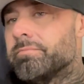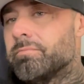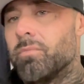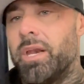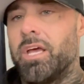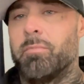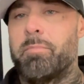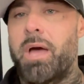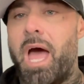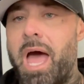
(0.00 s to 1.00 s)
when are you gonna be
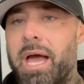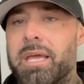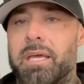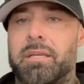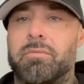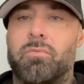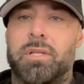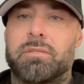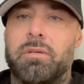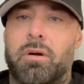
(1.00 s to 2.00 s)
back and
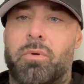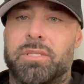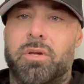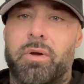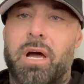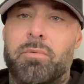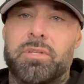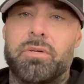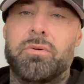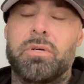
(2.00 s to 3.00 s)
what's going on with
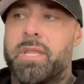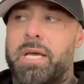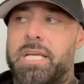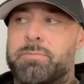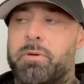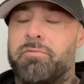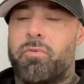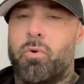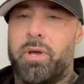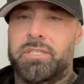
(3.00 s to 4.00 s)
you. It's been
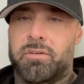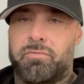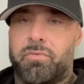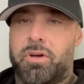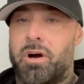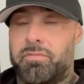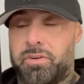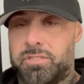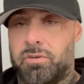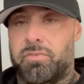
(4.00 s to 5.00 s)
4 weeks of
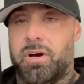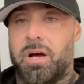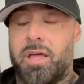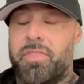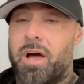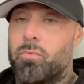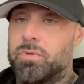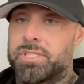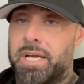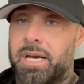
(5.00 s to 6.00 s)
recovery so far. I thought
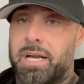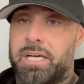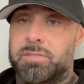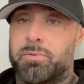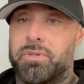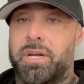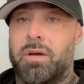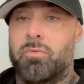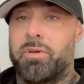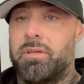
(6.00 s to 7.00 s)
once I got out of the hospital that I
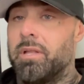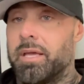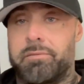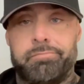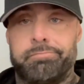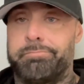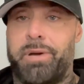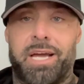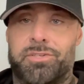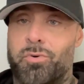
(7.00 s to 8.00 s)
would be like
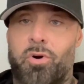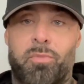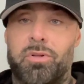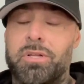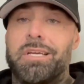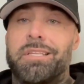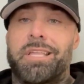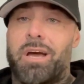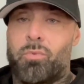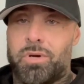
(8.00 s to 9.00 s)
back to normal.
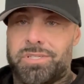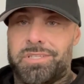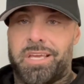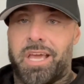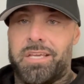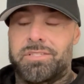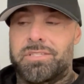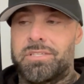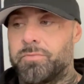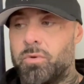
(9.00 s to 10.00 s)
That wasn't the
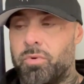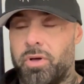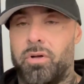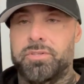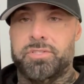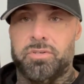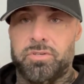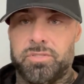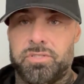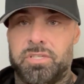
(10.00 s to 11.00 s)
case with
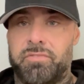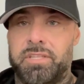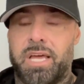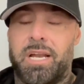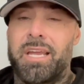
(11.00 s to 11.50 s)
ulcers and stuff like that. I